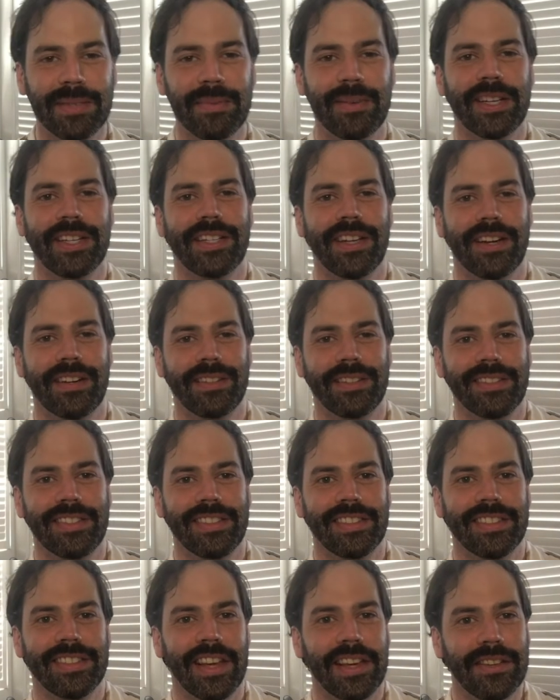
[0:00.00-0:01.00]
my channel.
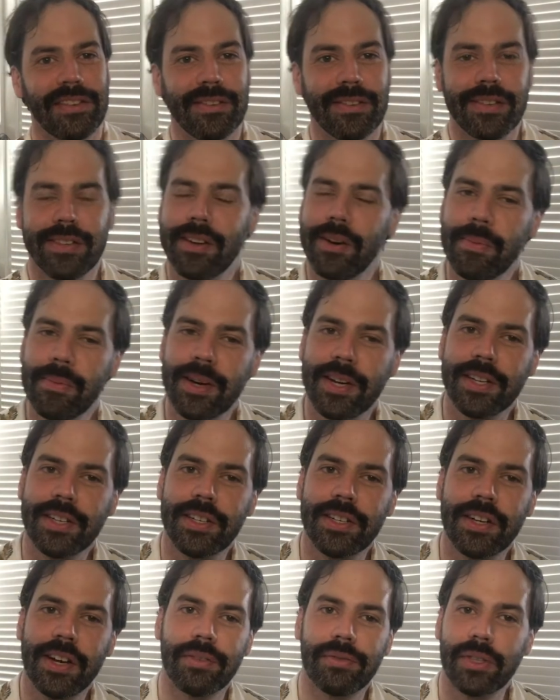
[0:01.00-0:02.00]
Thank you so
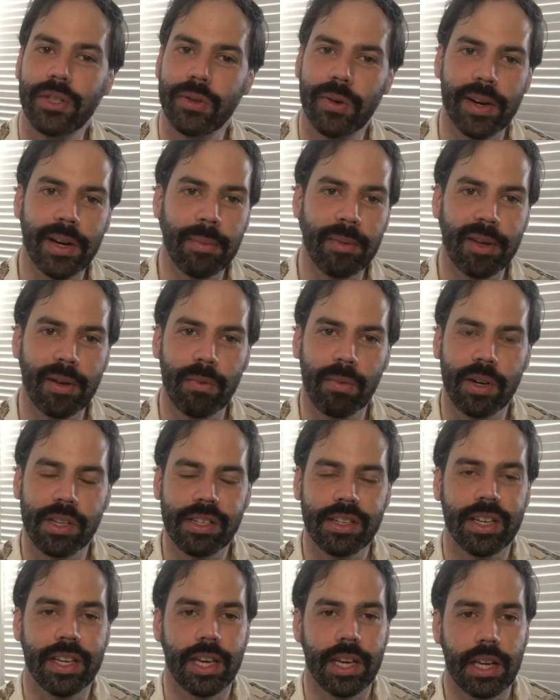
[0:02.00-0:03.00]
much for joining me once
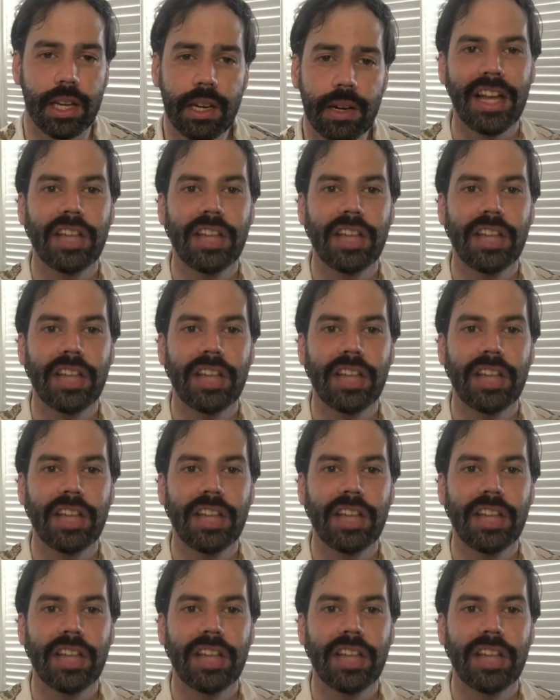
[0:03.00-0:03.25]
again.